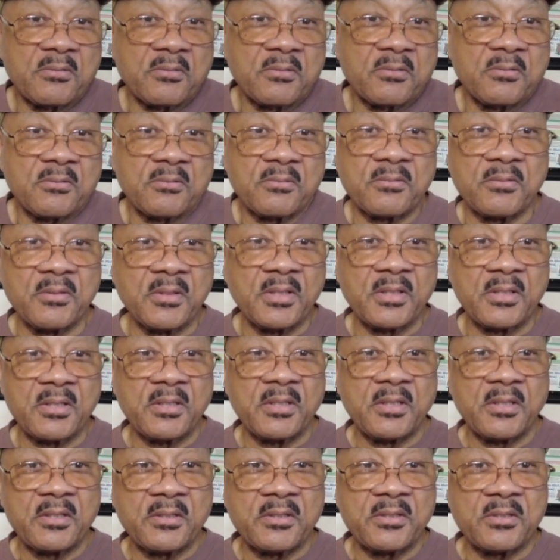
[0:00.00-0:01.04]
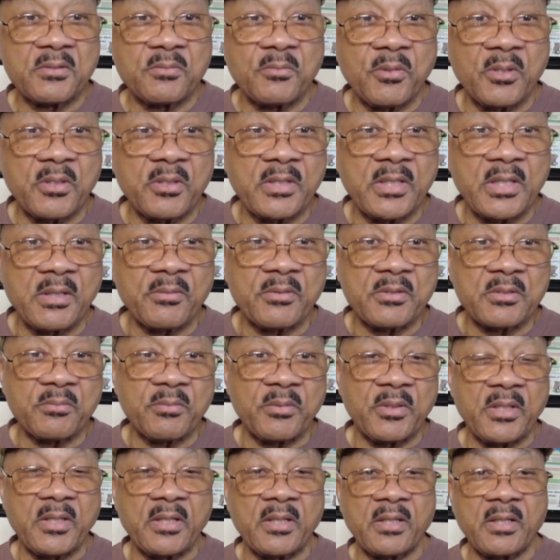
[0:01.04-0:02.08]
So she's smart in that
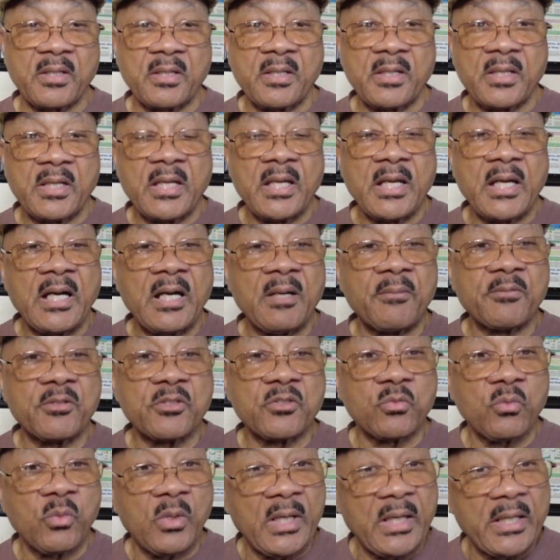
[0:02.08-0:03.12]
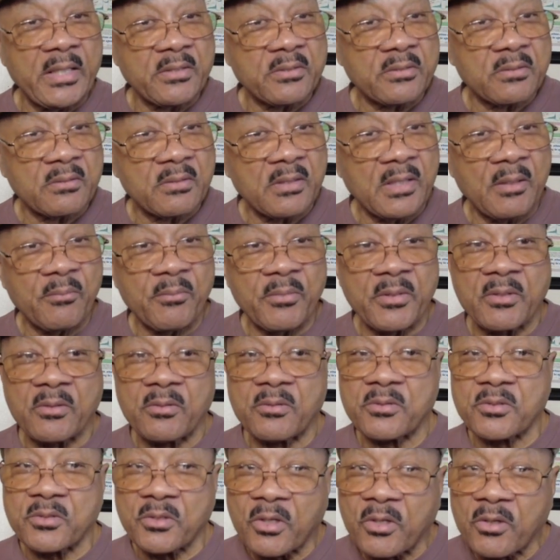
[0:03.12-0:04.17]
respect. I'm just wiser. I've been on
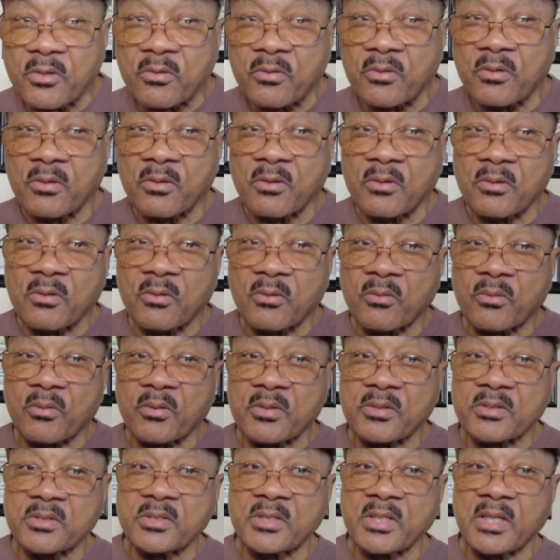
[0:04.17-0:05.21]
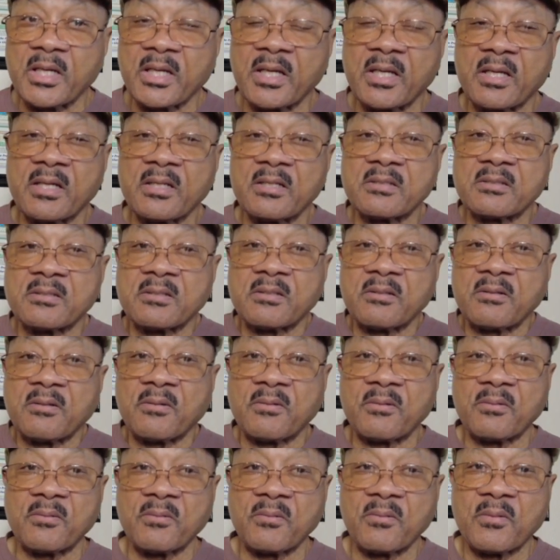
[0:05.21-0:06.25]
this earth longer than she has, you know.
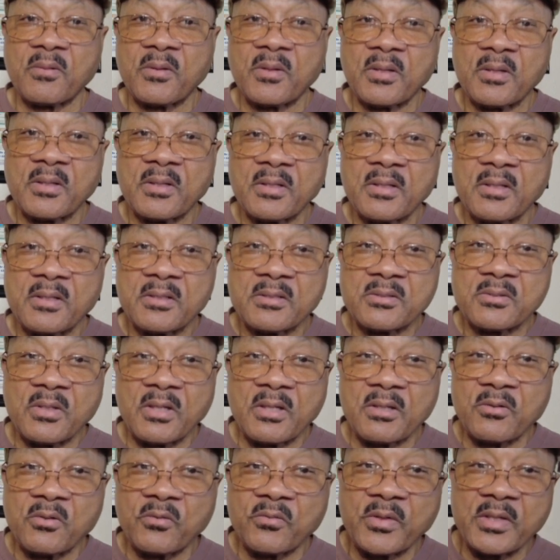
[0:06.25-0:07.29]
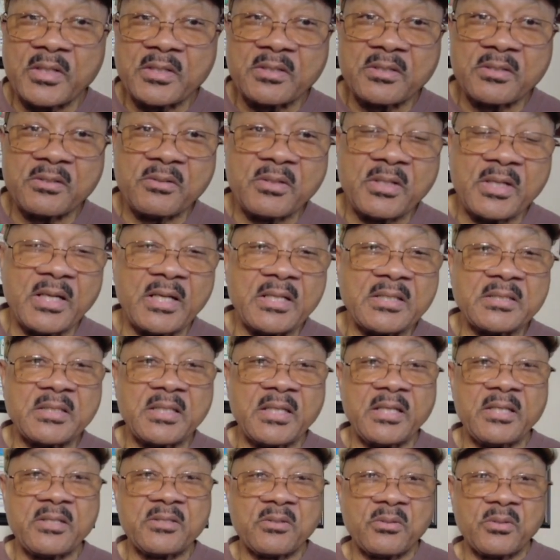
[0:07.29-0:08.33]
So I don't know if that's you guys'
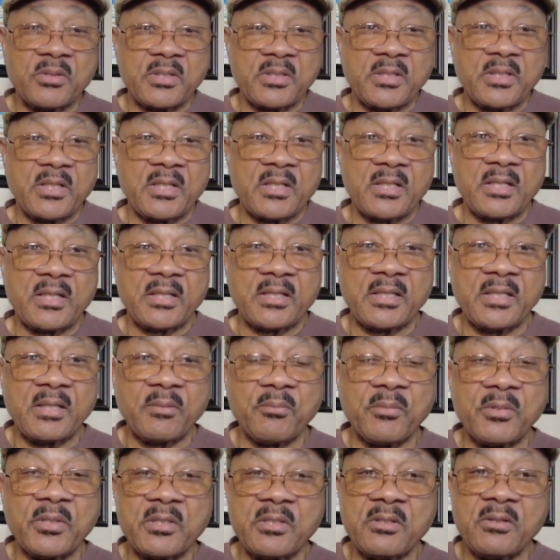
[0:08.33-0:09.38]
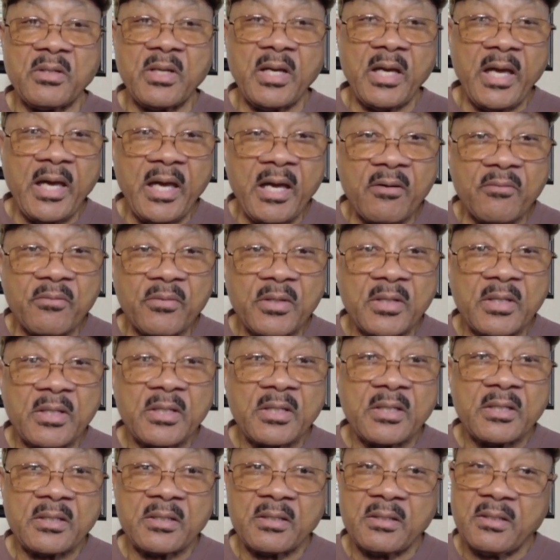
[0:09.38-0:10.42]
case or anything like that, but you have
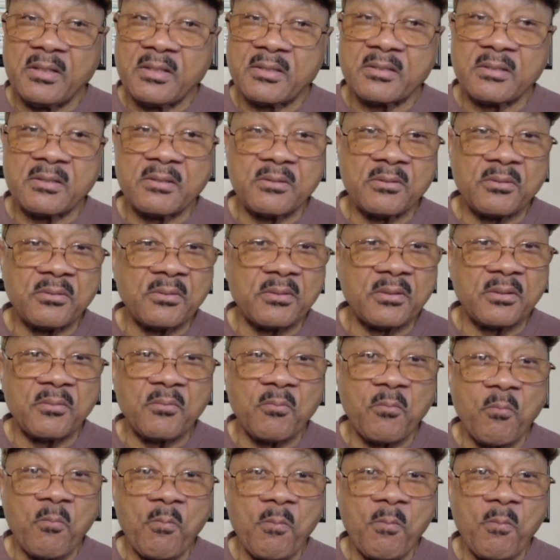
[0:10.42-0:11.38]
to listen to them.